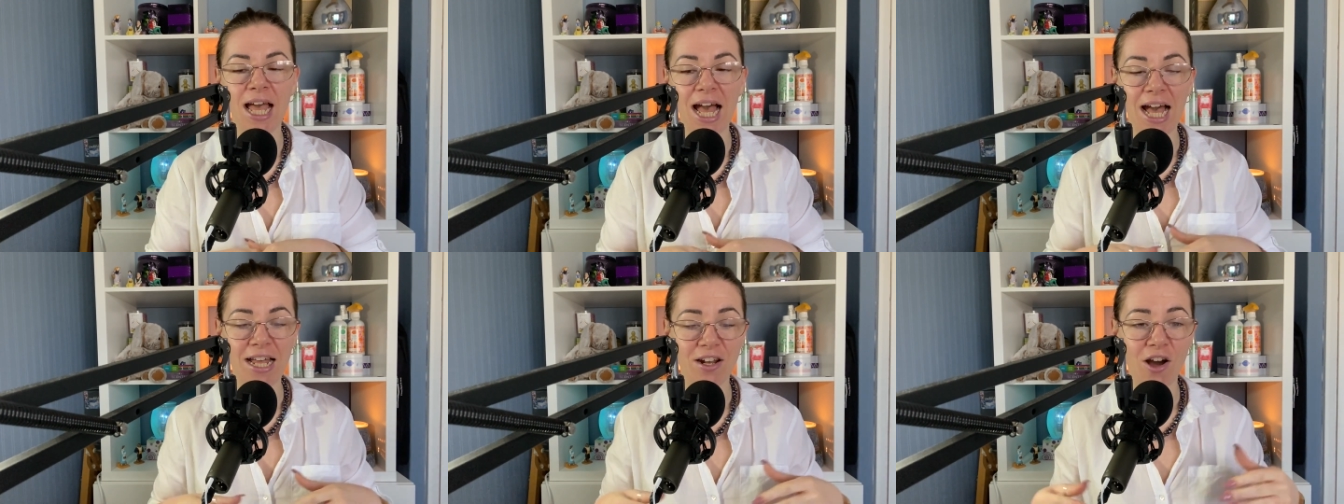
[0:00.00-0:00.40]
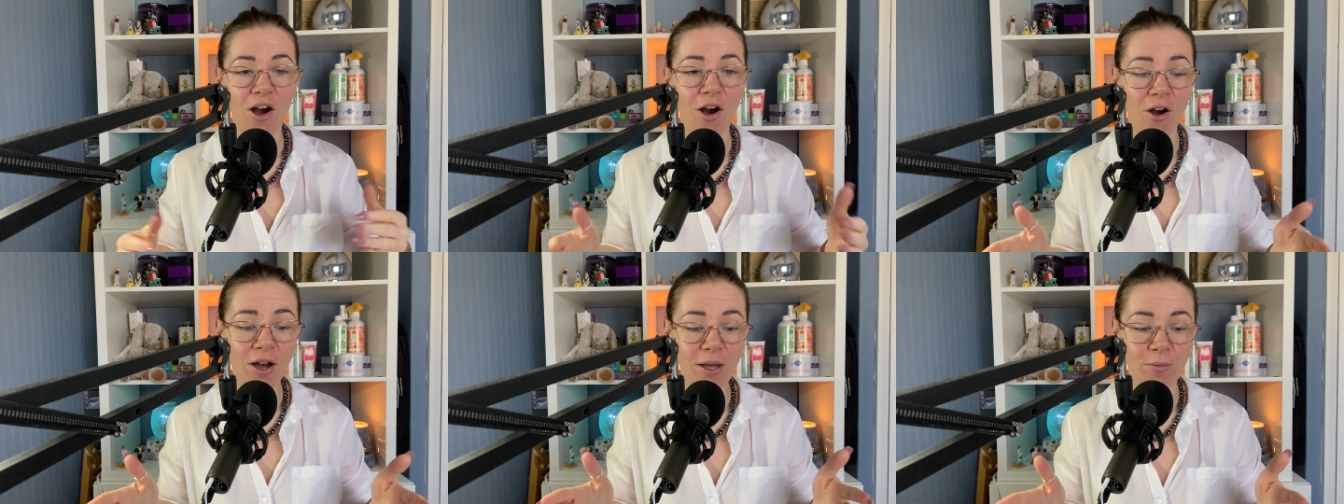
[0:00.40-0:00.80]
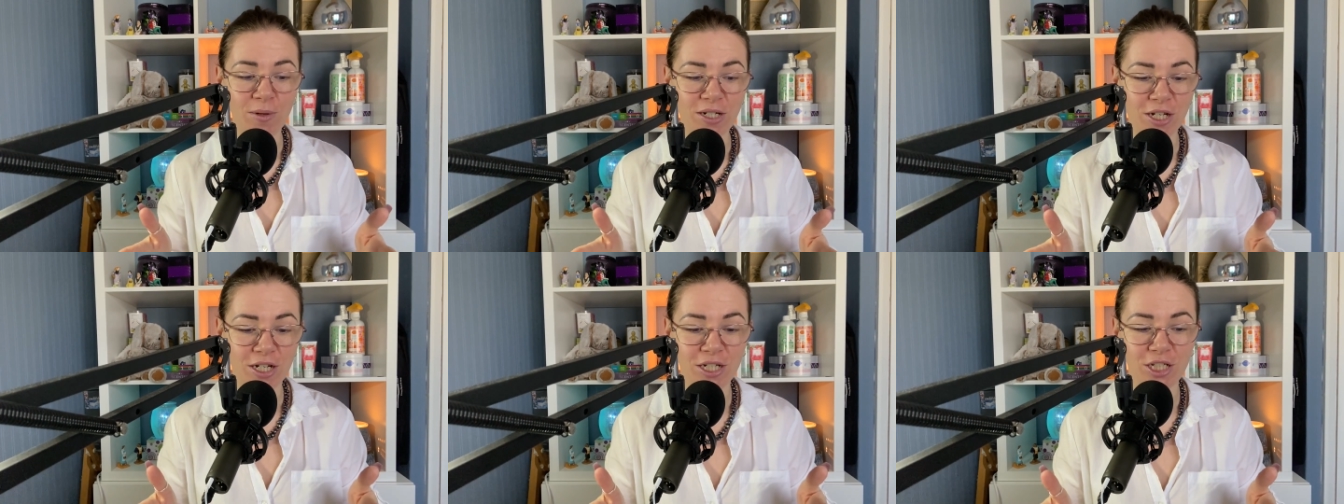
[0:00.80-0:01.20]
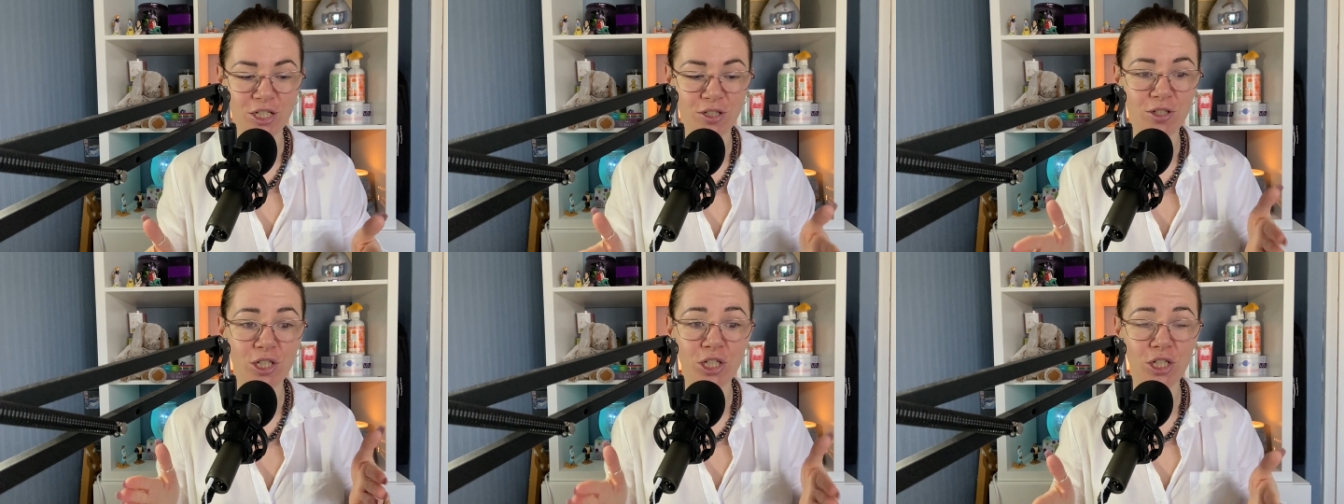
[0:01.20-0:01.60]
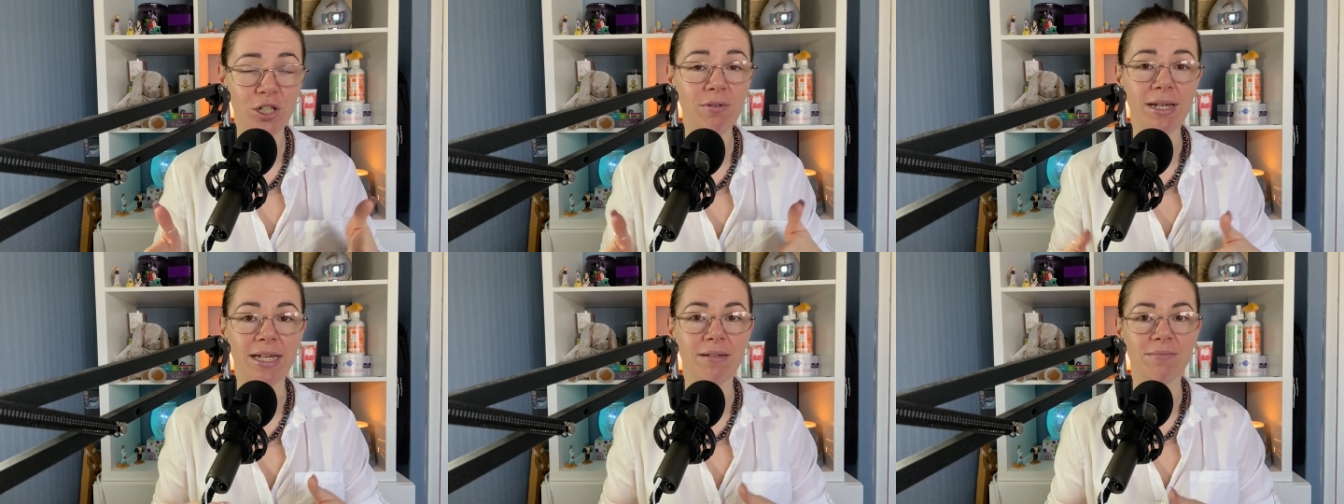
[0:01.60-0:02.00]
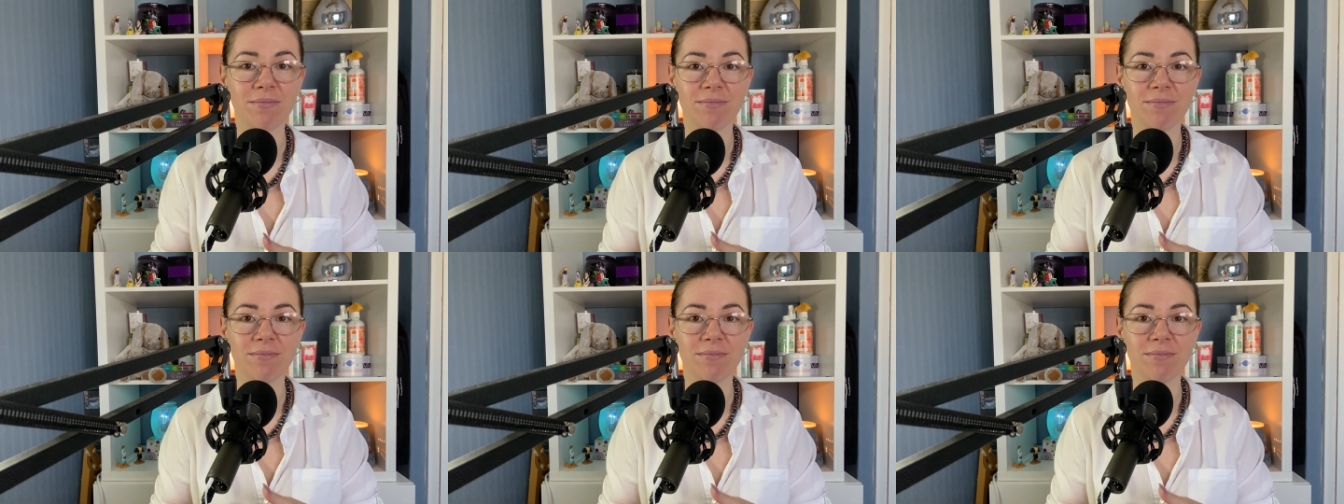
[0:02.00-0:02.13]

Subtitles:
And I would urge you to do it.